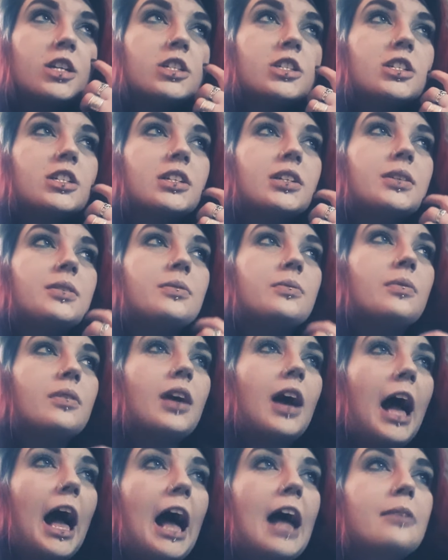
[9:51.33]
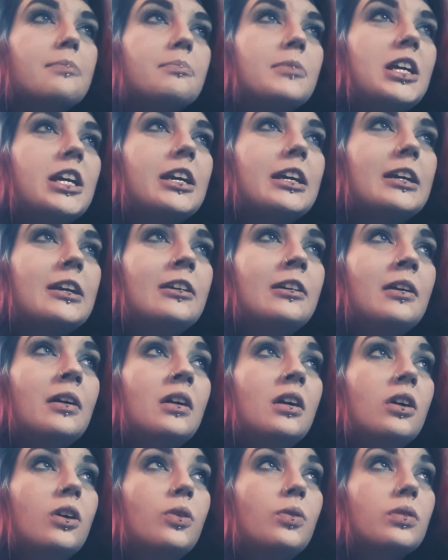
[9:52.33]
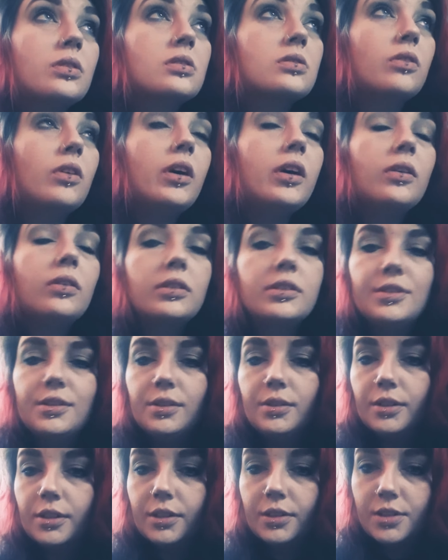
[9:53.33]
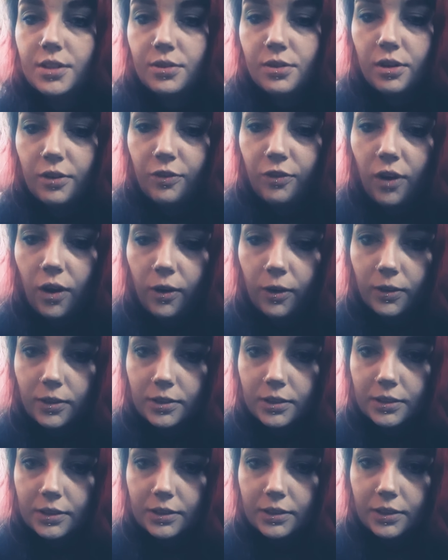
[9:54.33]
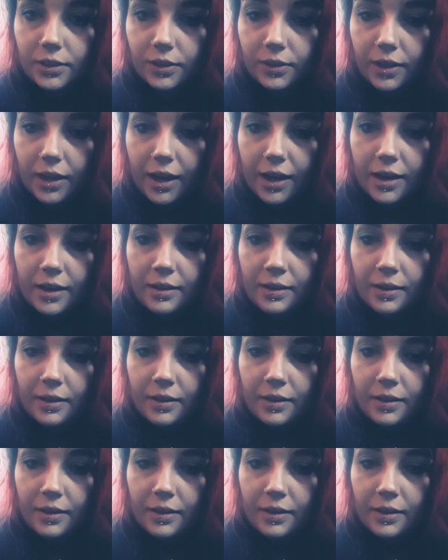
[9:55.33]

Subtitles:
She had me, who was loyal to her to a fault, okay?